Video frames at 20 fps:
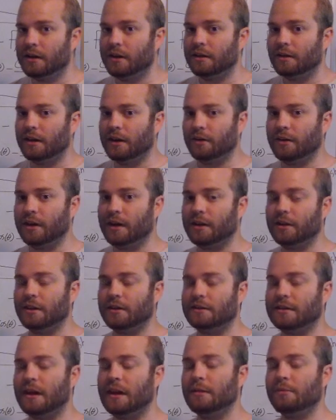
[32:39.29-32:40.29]
Now again, on
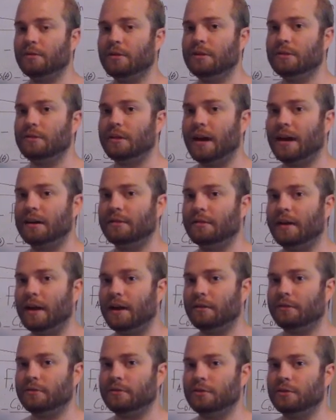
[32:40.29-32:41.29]
Tabor, you kind of
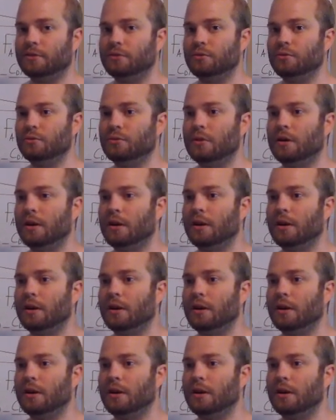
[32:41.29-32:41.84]
have to